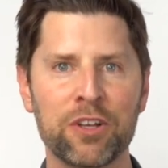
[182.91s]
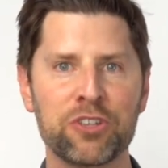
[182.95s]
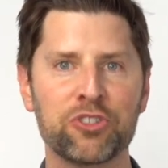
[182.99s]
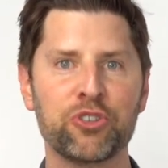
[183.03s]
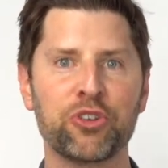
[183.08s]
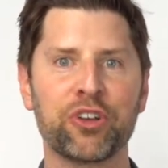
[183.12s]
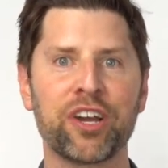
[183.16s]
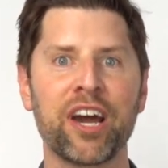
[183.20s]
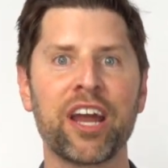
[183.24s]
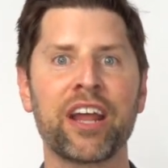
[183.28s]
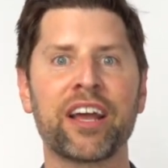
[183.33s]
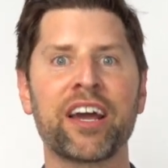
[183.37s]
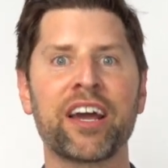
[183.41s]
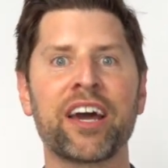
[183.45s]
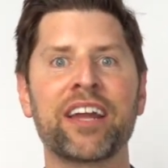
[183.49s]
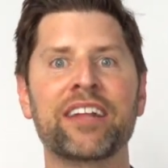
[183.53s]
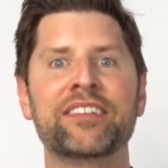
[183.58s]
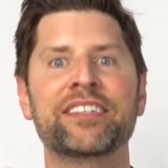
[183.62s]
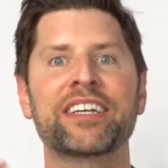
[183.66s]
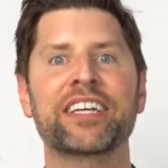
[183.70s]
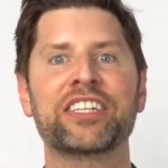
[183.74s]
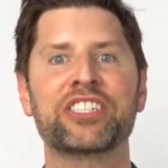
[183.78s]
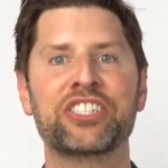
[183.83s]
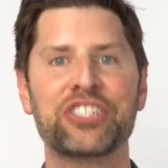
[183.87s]
So you gotta kind of
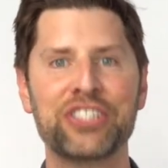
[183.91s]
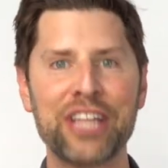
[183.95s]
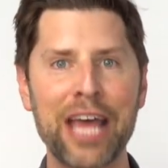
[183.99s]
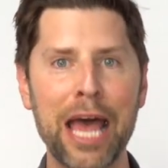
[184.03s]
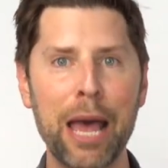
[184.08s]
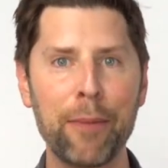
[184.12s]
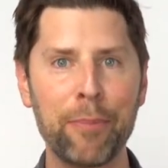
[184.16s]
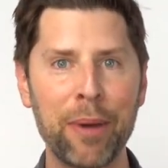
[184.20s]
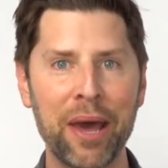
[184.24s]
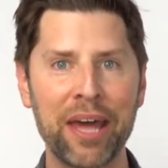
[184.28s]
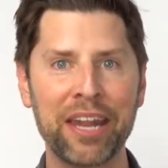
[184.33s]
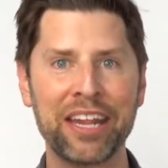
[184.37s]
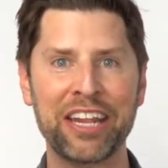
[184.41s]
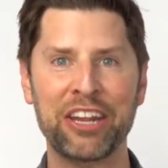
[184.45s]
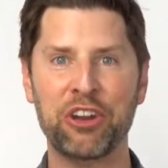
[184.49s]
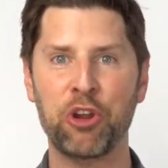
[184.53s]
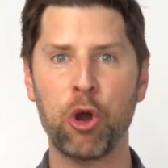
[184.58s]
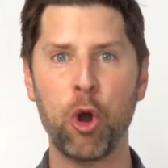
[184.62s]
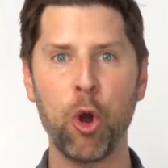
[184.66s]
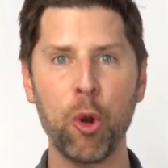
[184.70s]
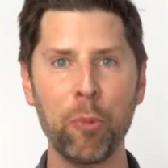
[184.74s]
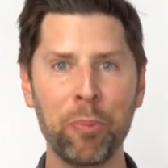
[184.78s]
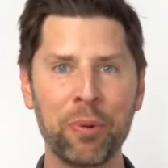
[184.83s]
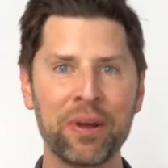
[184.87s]
take a stab at it and
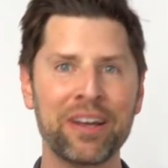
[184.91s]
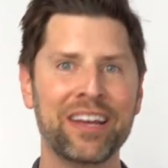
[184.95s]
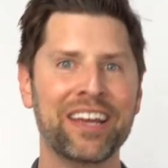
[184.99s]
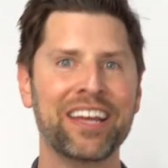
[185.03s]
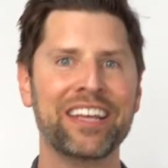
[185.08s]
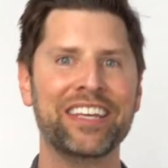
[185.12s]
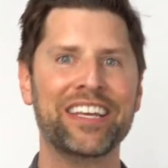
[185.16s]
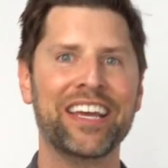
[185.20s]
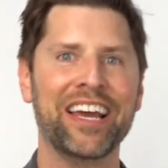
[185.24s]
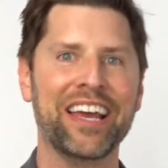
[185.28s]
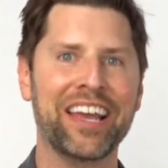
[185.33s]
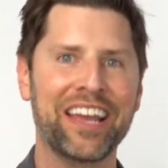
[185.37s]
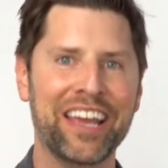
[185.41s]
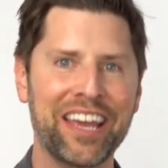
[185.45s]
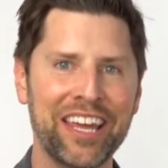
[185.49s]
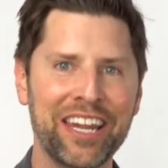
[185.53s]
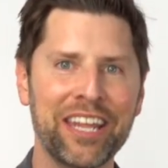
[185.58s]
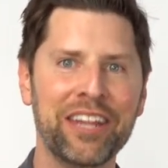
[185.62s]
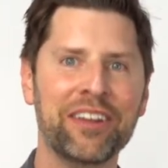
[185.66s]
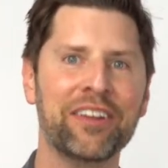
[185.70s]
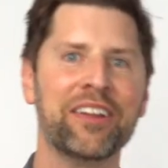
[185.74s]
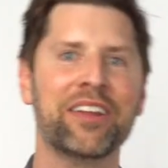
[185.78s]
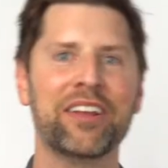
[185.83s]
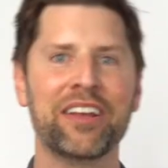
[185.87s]
hope you hit
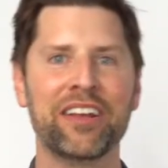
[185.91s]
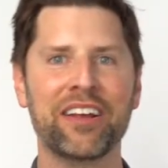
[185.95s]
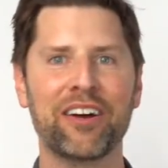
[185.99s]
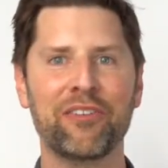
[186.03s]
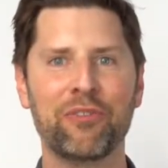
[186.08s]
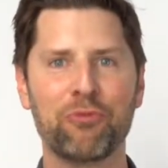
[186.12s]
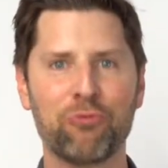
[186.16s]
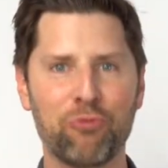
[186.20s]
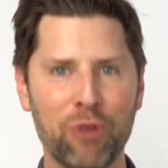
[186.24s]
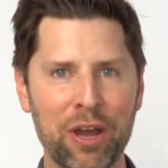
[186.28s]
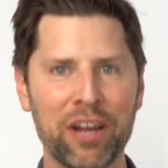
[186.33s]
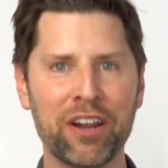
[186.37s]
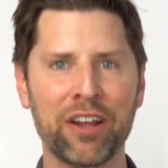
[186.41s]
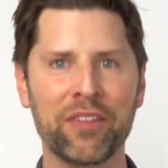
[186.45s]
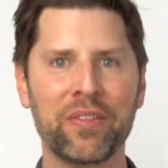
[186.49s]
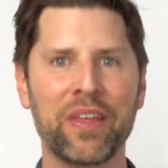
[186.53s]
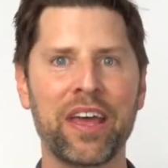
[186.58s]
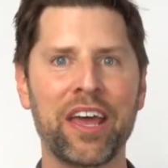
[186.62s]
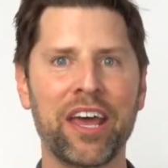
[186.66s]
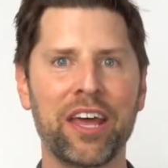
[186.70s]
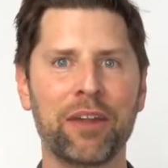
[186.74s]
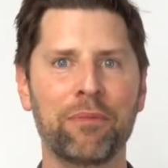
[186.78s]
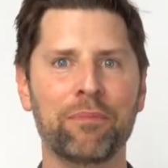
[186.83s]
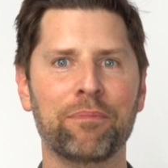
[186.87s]
it right on the
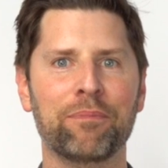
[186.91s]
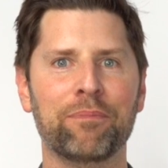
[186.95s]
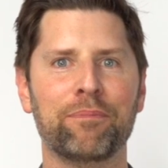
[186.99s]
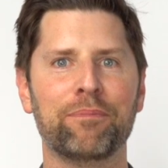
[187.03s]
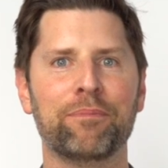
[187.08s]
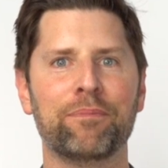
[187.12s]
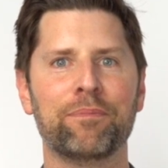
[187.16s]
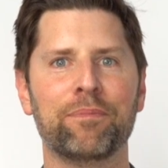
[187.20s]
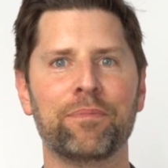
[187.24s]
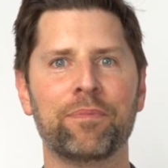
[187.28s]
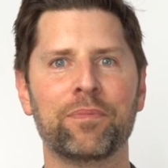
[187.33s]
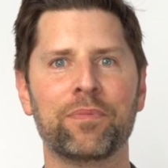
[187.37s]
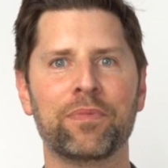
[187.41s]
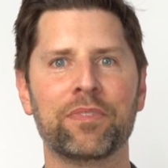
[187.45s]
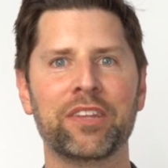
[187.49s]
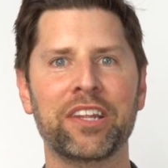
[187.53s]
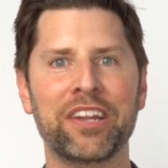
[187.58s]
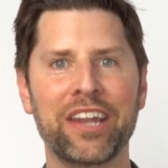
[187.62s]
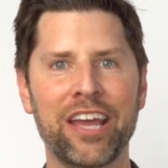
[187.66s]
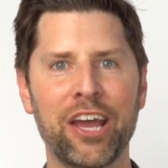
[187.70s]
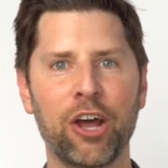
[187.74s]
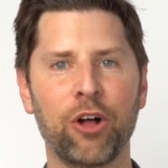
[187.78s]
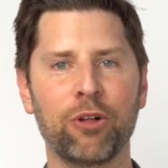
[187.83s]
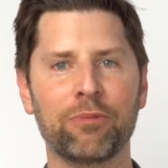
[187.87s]
head, the
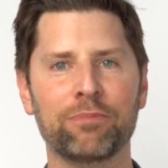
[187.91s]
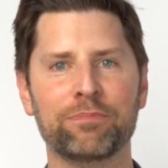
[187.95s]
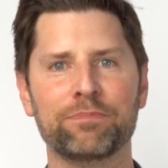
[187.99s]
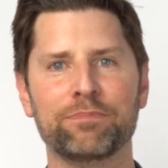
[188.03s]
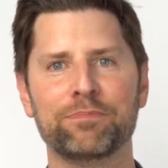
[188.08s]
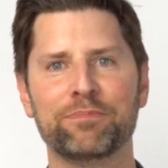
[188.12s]
nail.